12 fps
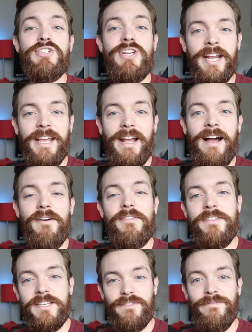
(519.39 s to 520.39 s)
checking out
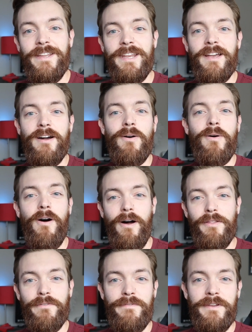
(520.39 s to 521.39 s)
this video,
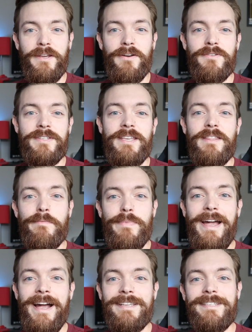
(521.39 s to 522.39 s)
all the videos in the
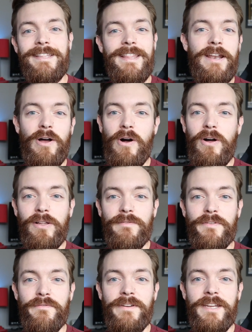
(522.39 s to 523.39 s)
past, and then all
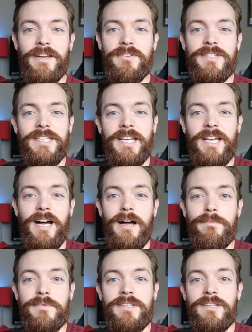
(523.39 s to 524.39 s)
of the videos to
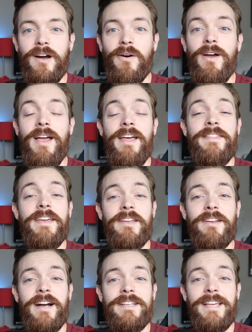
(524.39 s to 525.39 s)
come. So thank
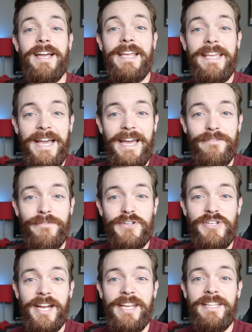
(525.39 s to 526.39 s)
you guys again for
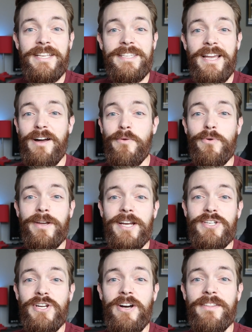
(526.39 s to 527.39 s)
checking this out. We'll
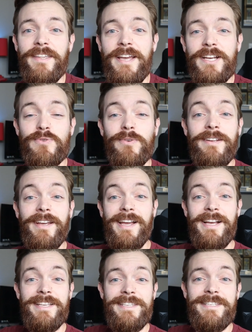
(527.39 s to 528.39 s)
catch you all in the next one.
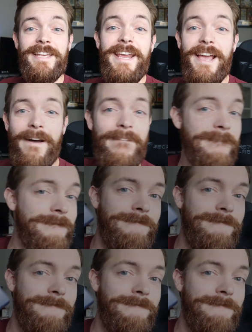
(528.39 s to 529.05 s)
See ya!